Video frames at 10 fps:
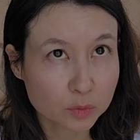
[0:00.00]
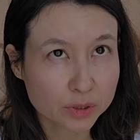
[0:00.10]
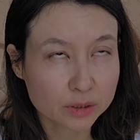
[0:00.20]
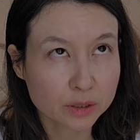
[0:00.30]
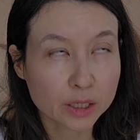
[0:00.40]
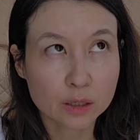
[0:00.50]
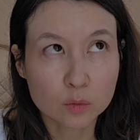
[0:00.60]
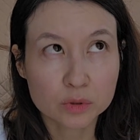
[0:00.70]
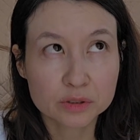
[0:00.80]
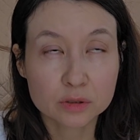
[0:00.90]
with the cat
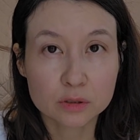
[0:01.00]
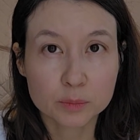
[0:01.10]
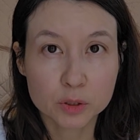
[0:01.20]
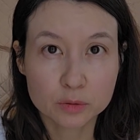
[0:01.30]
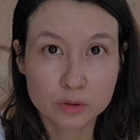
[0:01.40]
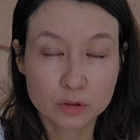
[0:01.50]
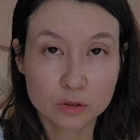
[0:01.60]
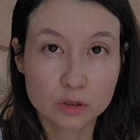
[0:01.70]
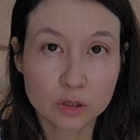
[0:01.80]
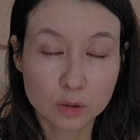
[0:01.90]
ones as opposed to the
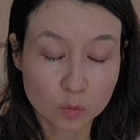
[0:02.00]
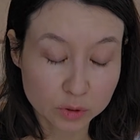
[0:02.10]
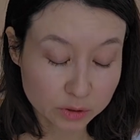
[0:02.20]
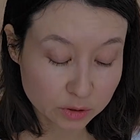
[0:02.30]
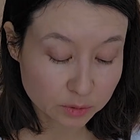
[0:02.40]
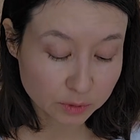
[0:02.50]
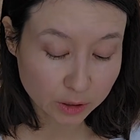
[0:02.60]
dog ones.